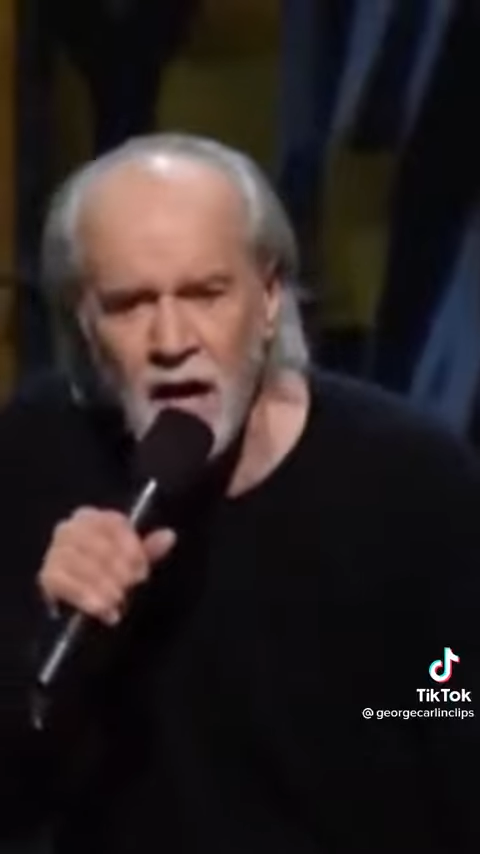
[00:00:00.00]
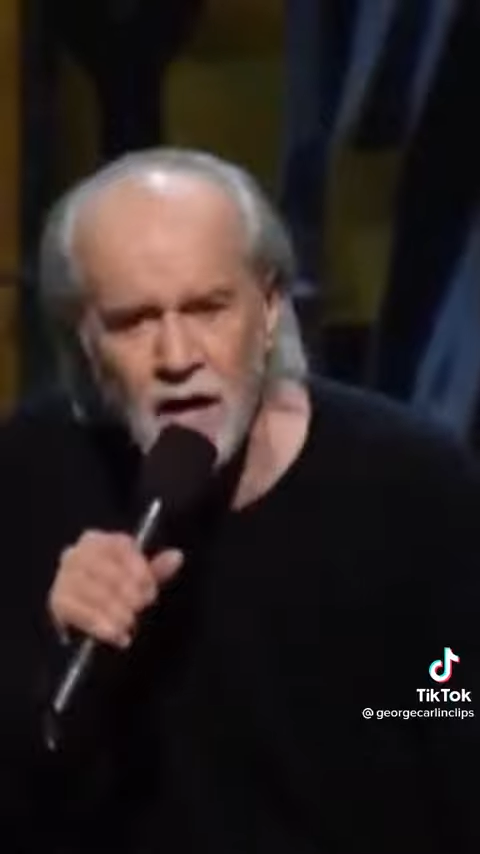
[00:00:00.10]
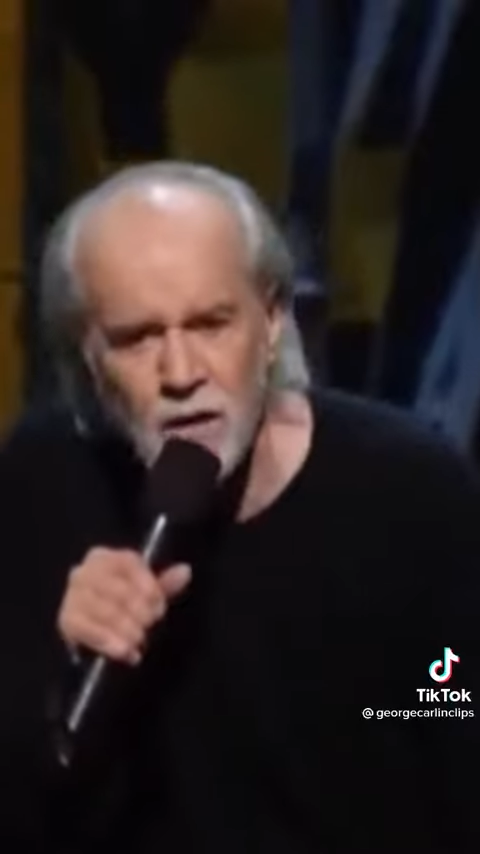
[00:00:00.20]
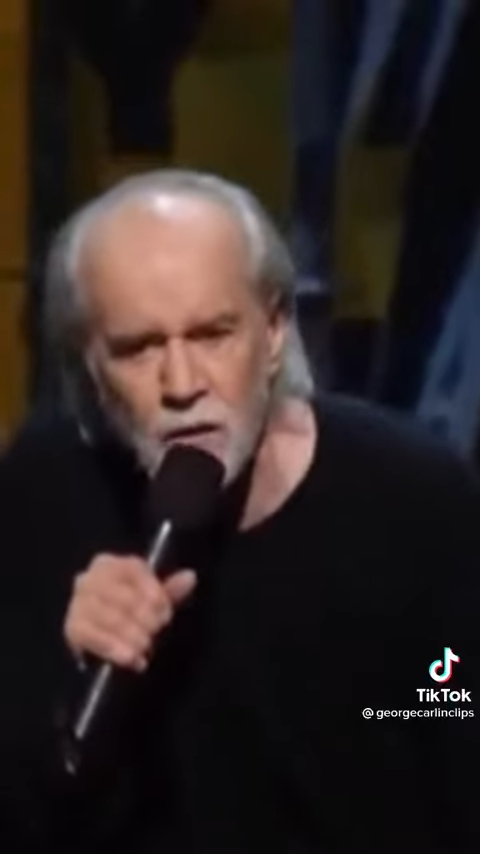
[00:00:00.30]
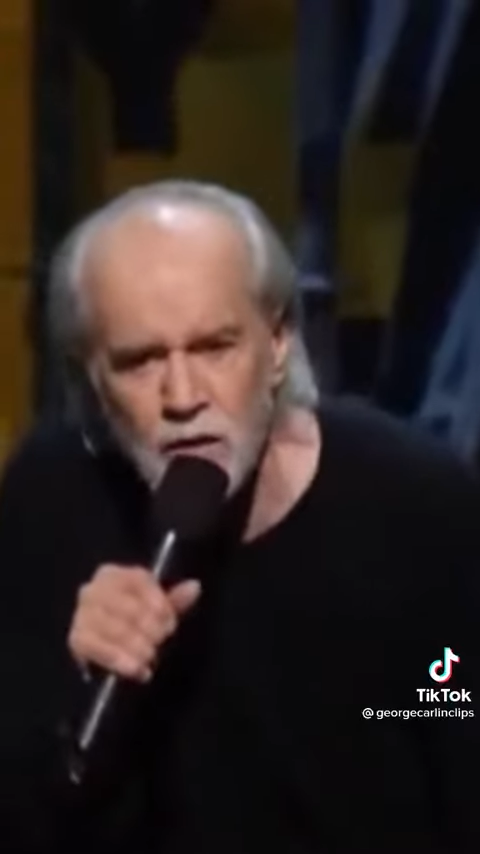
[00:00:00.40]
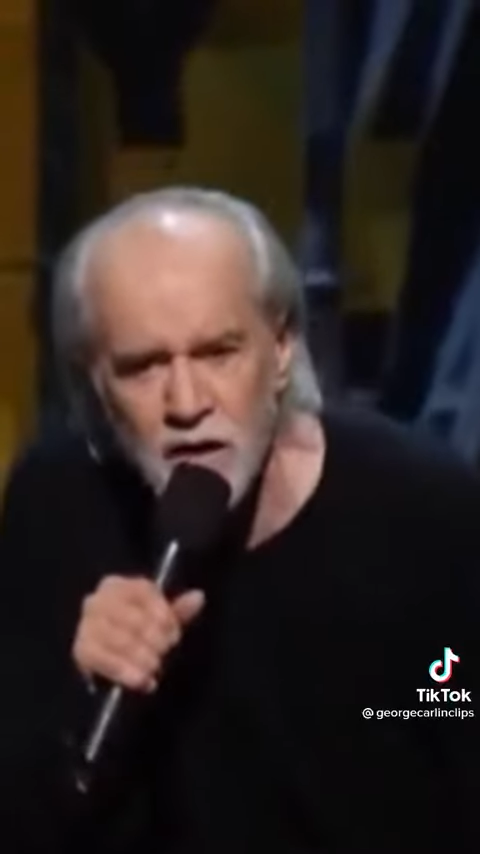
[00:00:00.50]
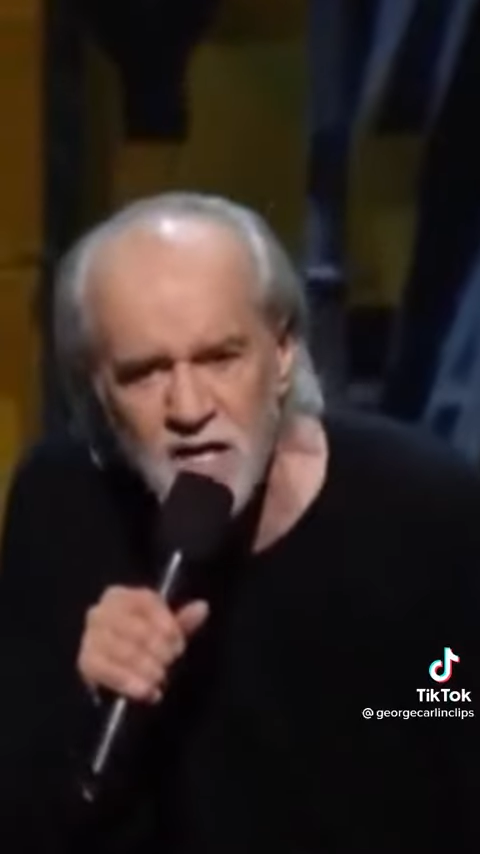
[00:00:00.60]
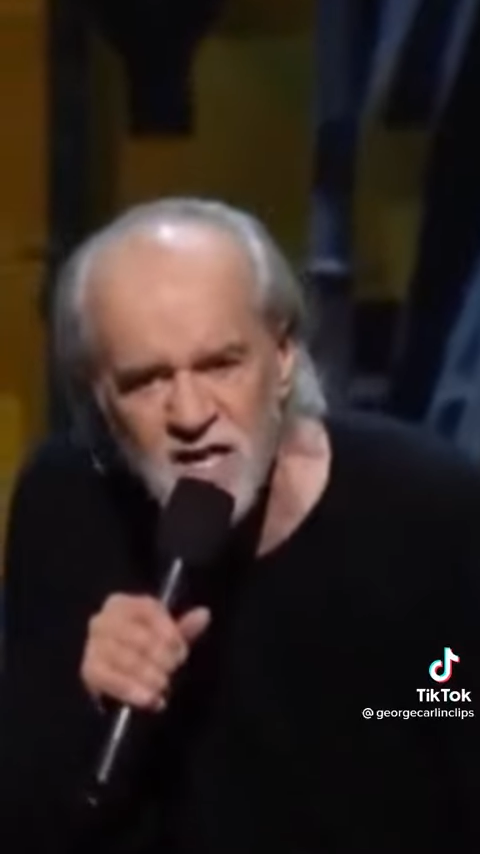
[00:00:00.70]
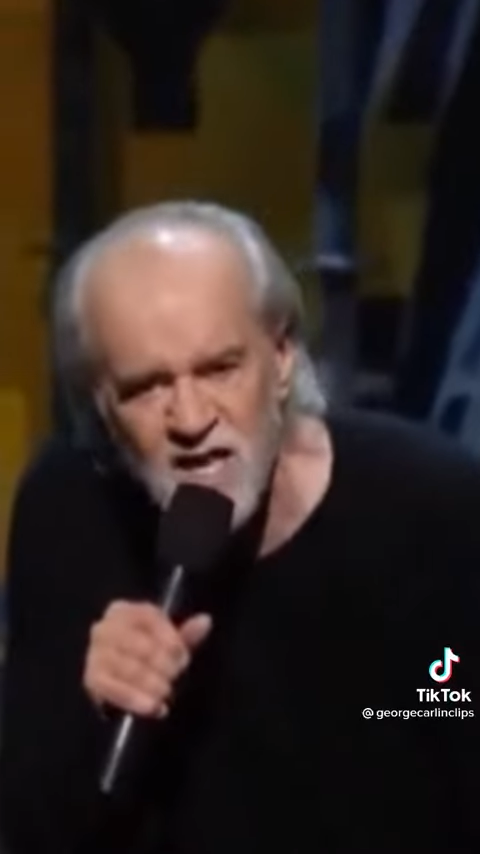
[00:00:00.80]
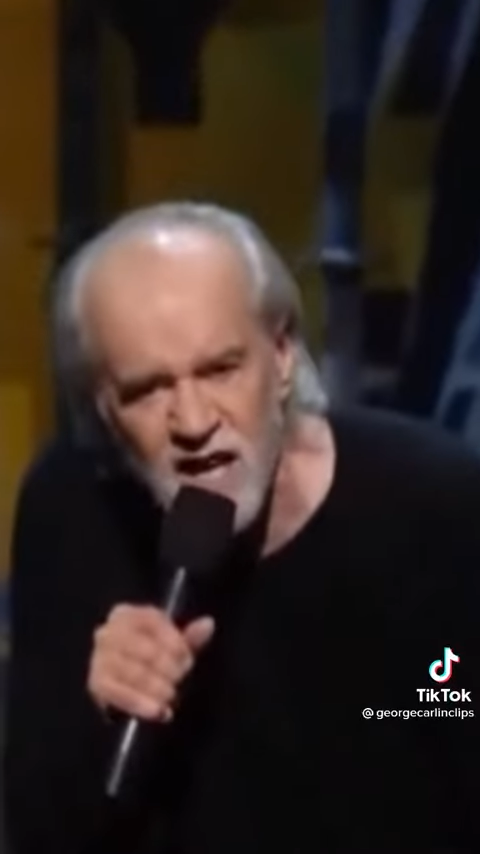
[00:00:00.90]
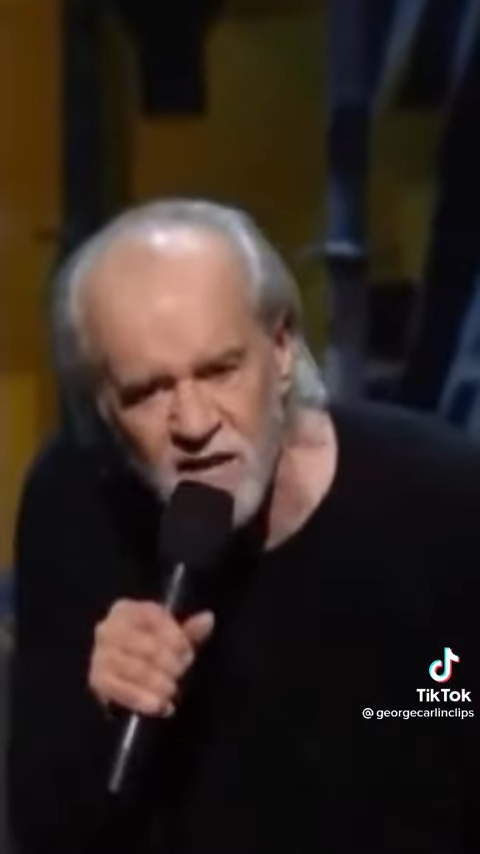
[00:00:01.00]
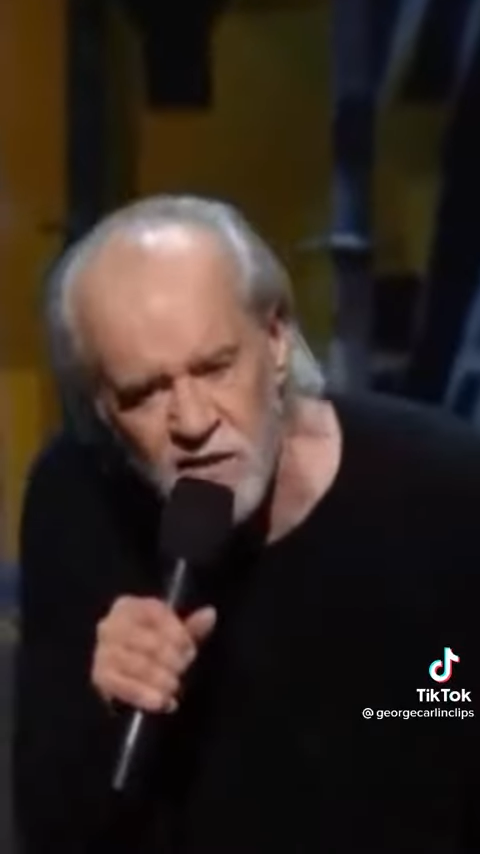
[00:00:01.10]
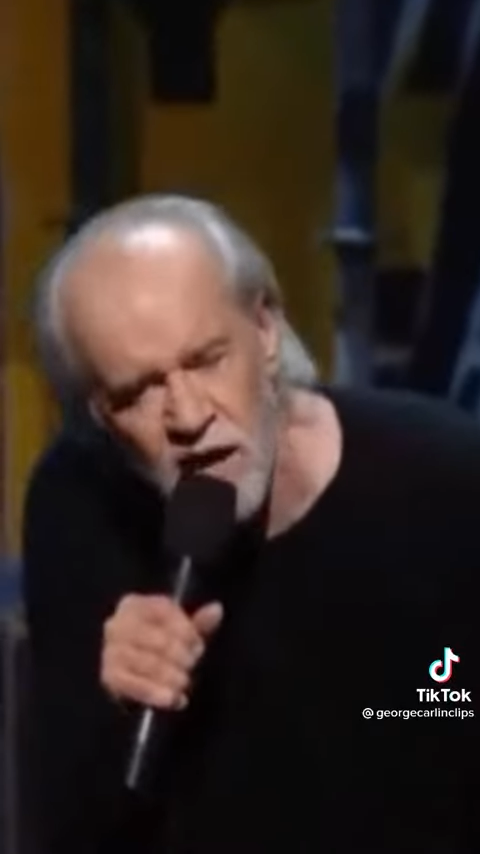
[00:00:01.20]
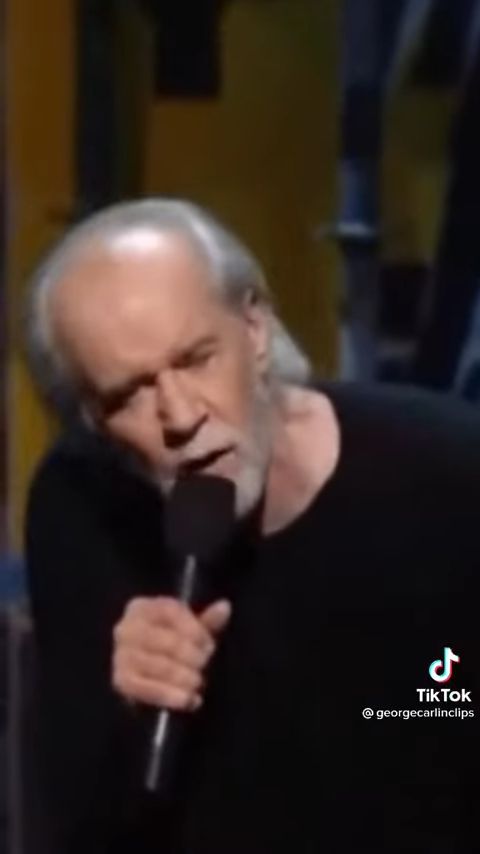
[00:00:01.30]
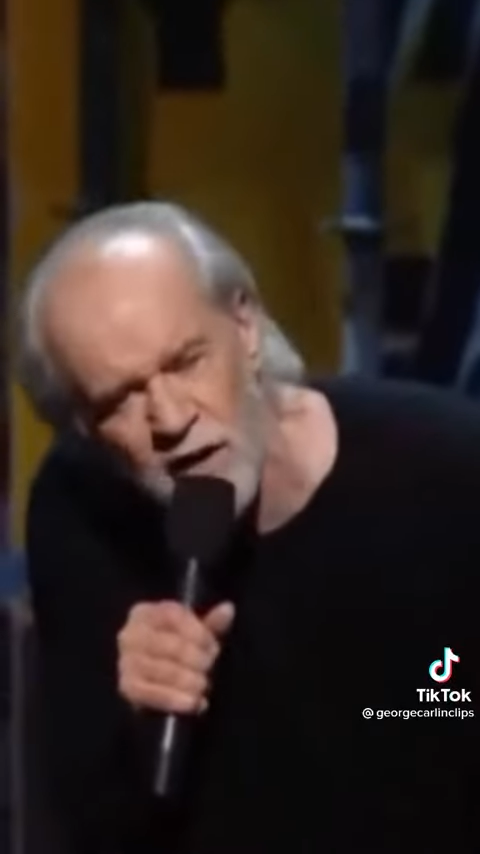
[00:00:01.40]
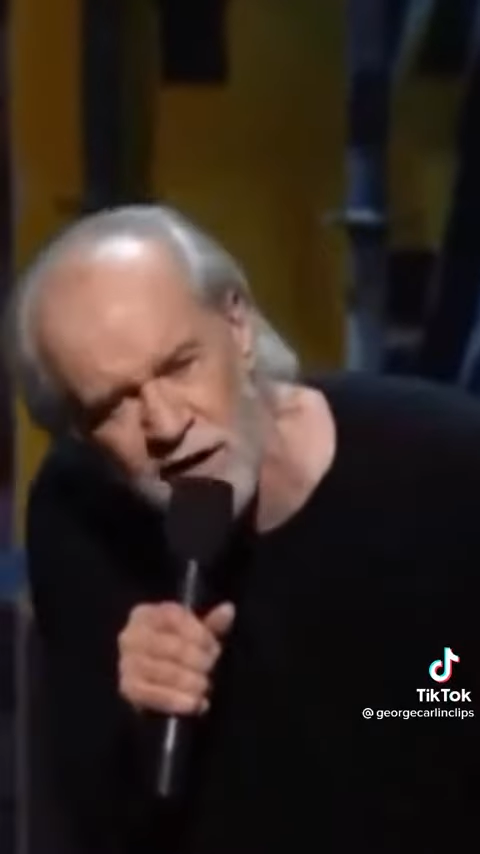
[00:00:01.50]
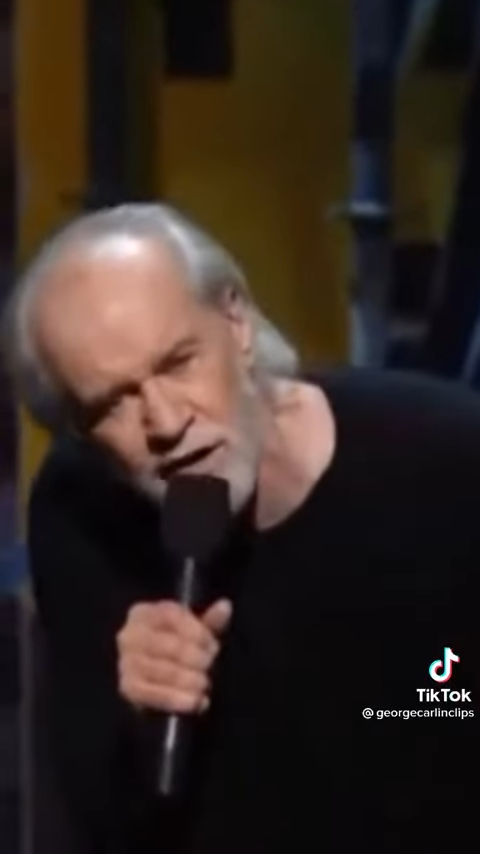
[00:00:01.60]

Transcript: Can't you just sense how